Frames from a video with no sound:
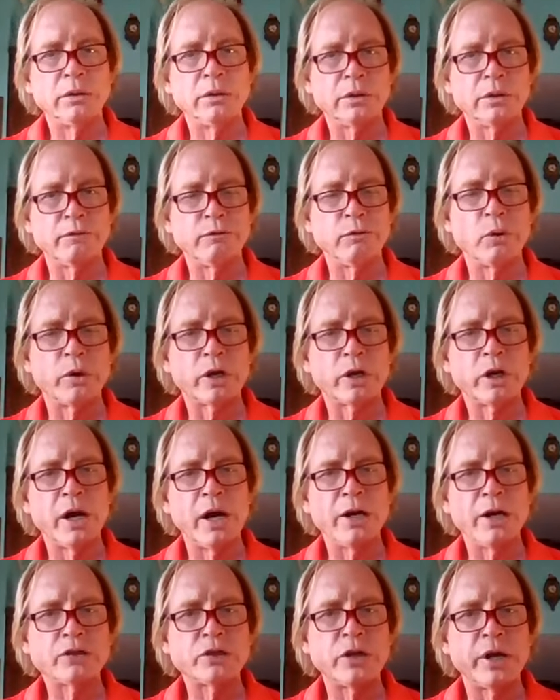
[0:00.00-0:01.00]
the Florida
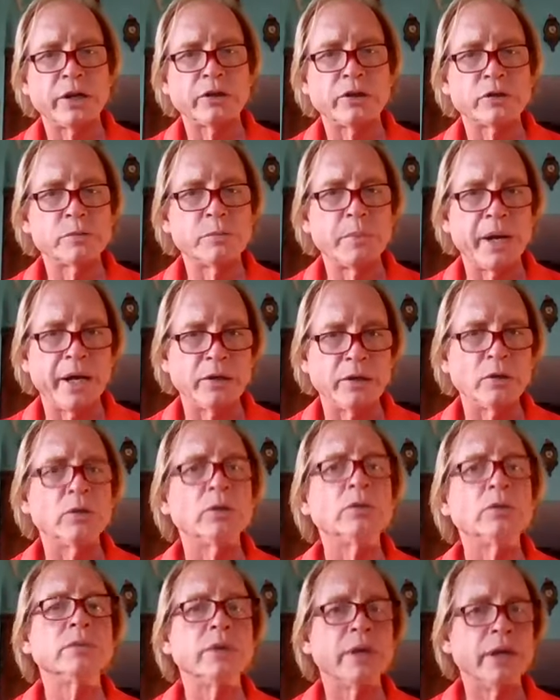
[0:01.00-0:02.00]
Contractors Manual,